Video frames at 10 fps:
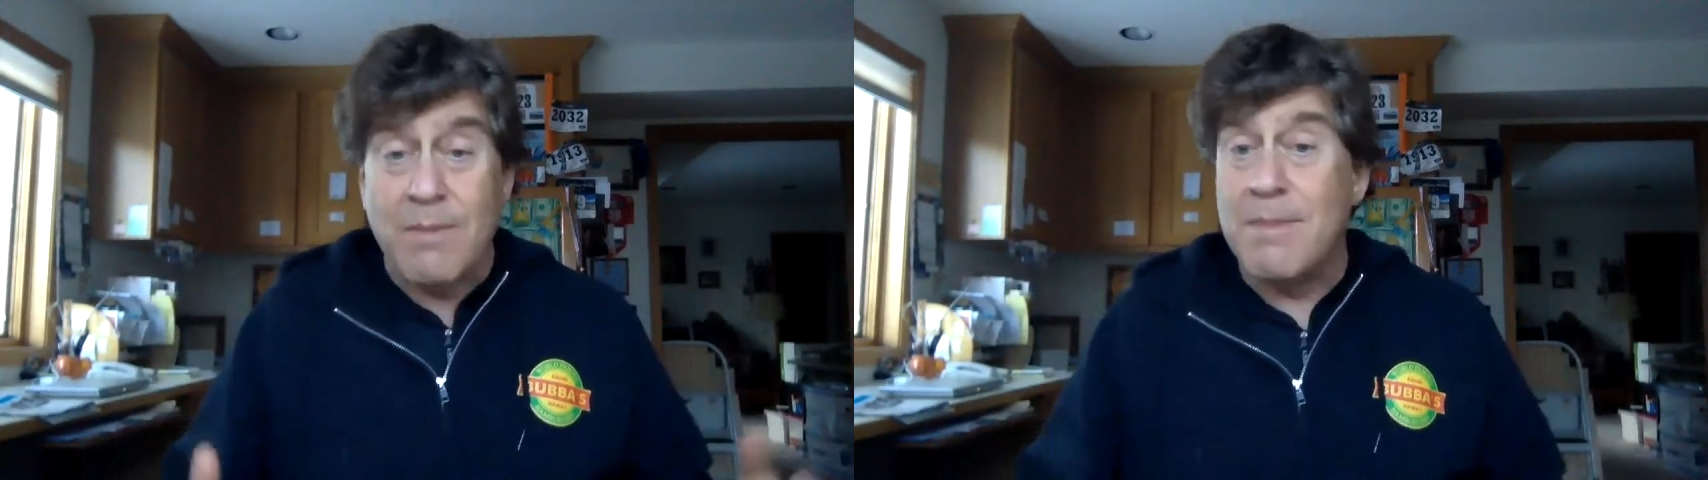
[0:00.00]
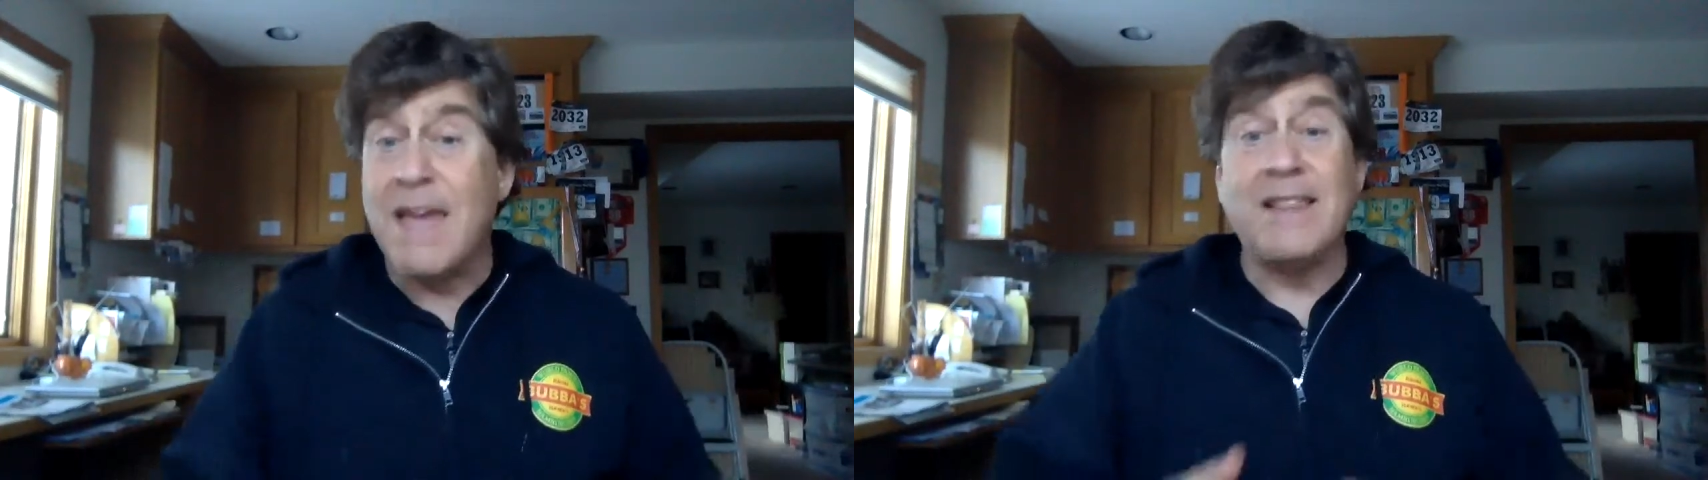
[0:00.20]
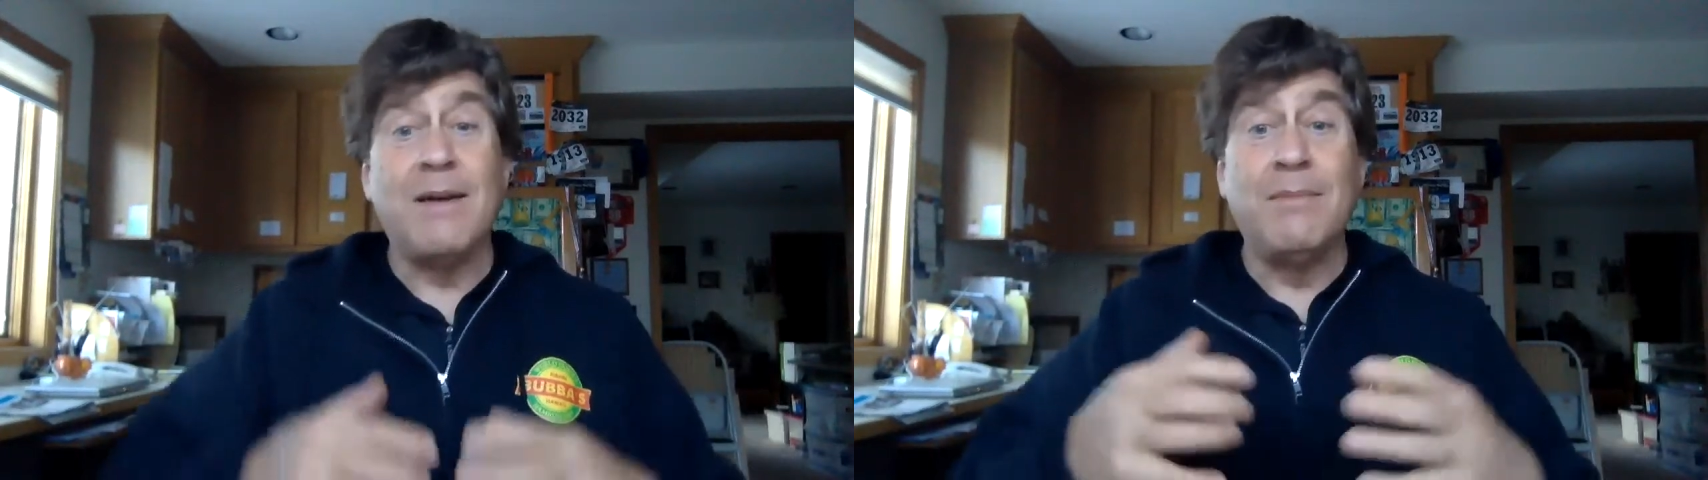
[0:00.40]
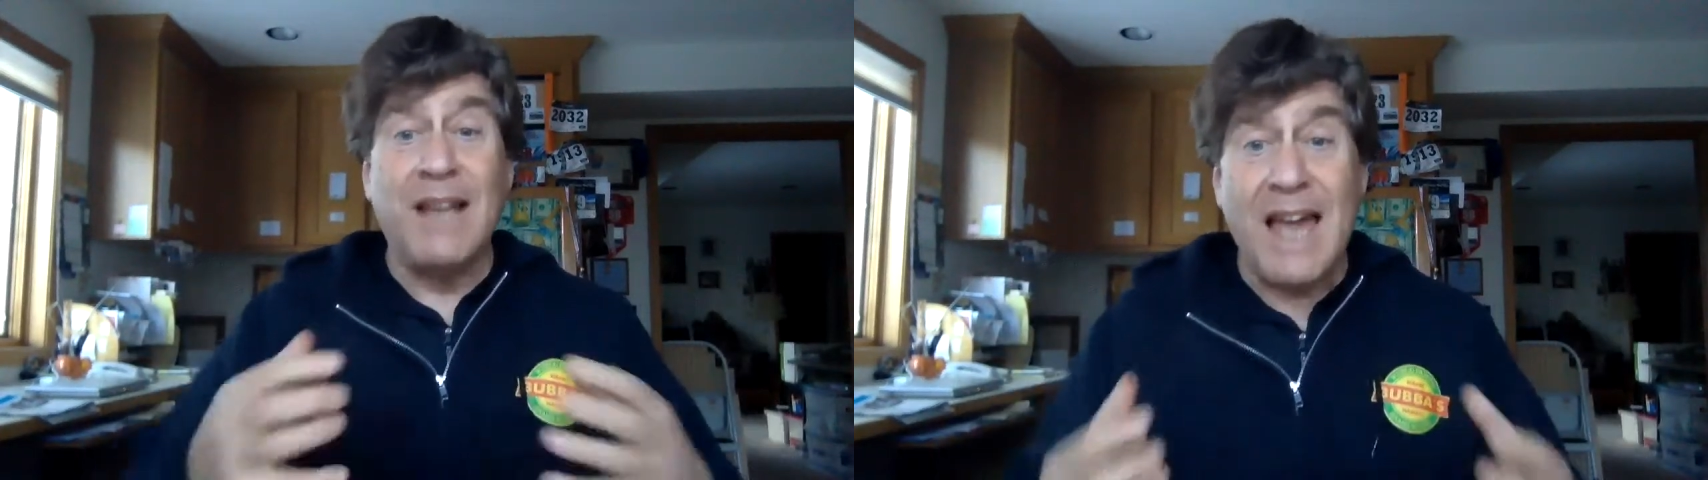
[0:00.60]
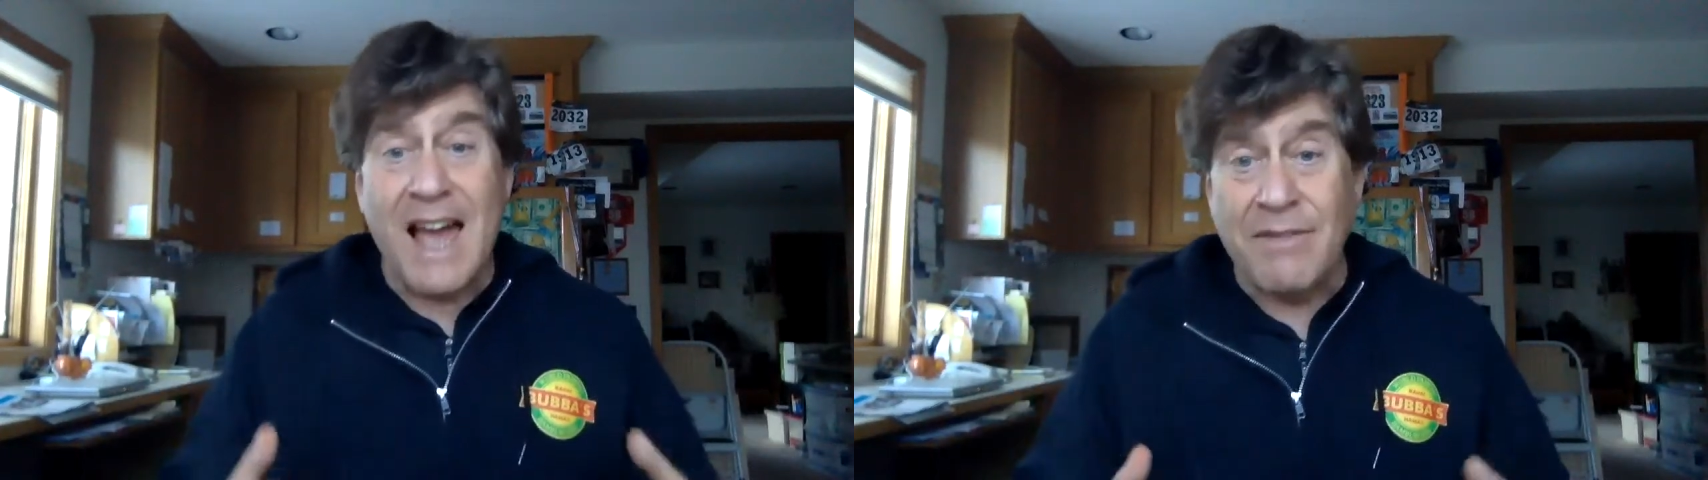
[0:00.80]
make them
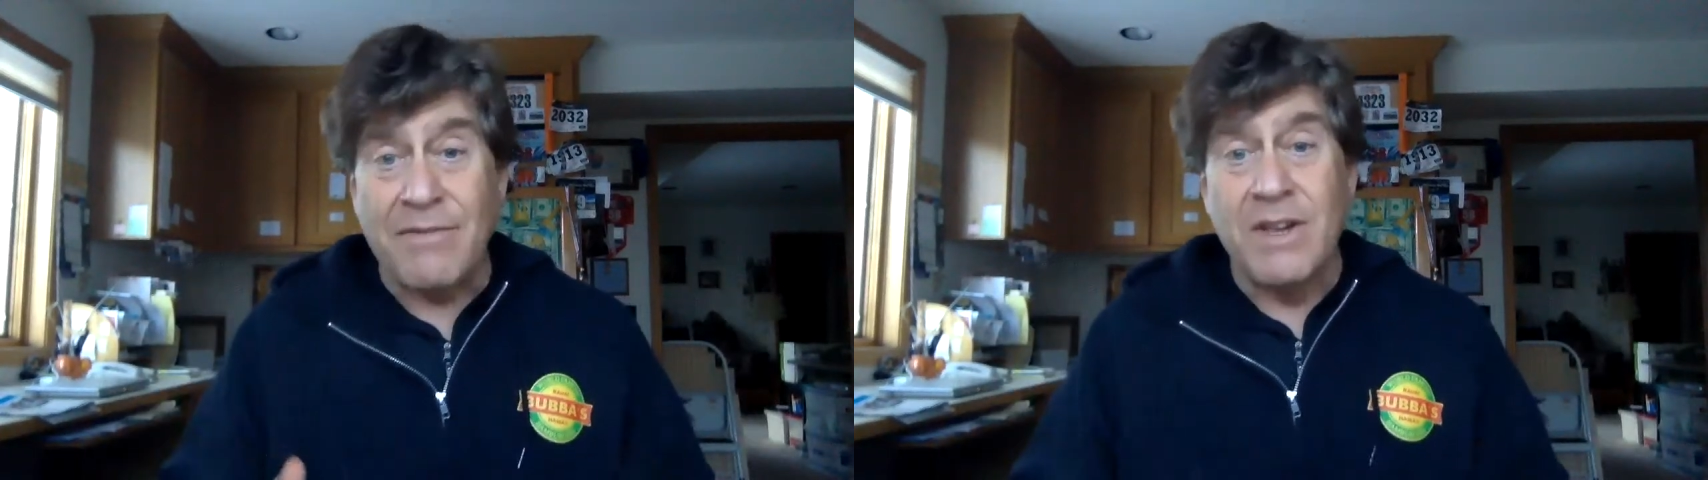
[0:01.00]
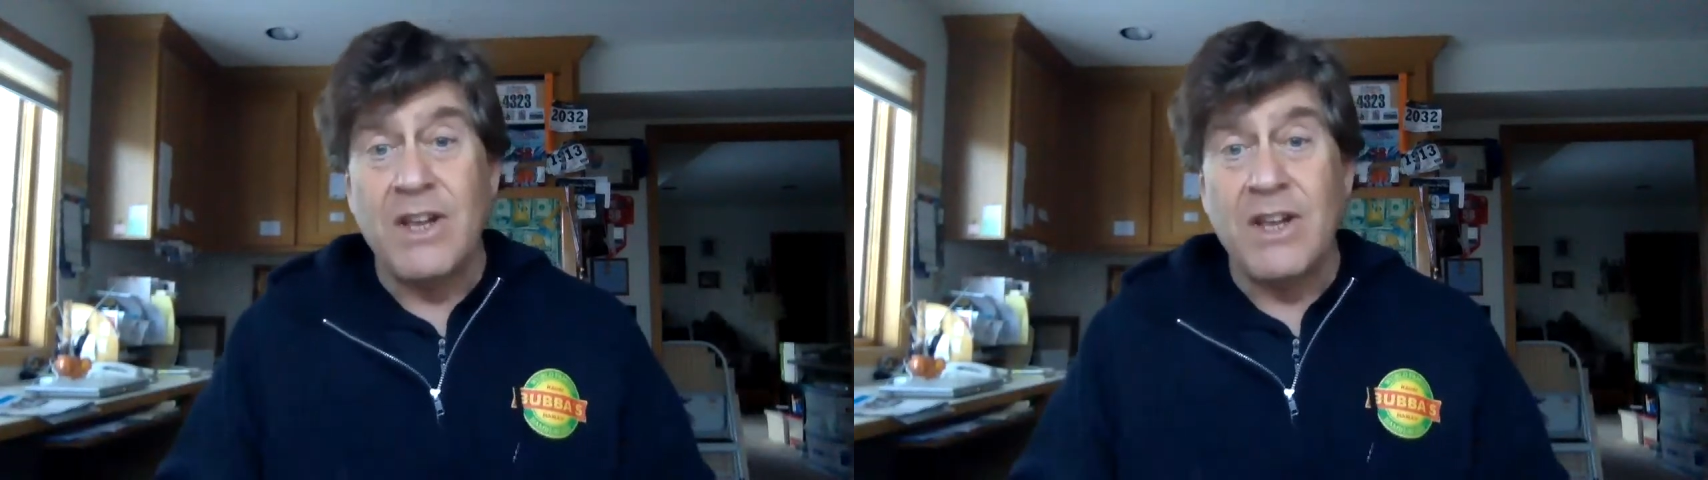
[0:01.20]
laugh